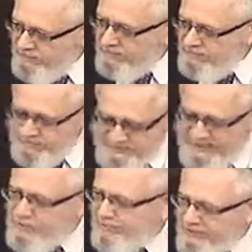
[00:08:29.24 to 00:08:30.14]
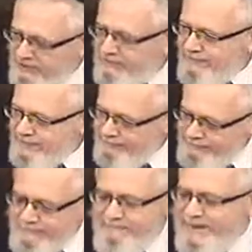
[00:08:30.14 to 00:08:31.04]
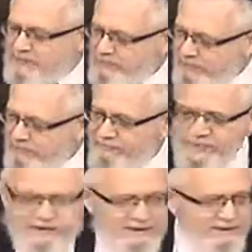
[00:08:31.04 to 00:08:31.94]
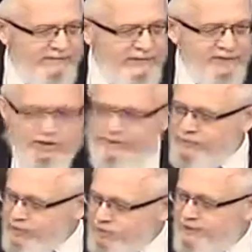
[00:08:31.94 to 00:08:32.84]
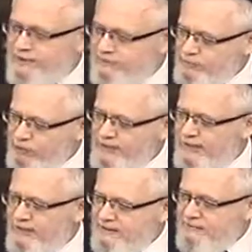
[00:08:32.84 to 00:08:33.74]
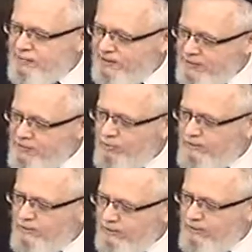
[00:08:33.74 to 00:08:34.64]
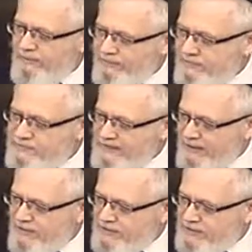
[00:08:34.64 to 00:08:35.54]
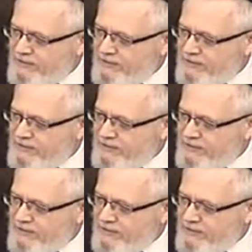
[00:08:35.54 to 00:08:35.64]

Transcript: to speak to him about, about the, the past, visa leaving the yeshiva. Should he leave? Should he not leave? Should he ignore the telegram from his parents?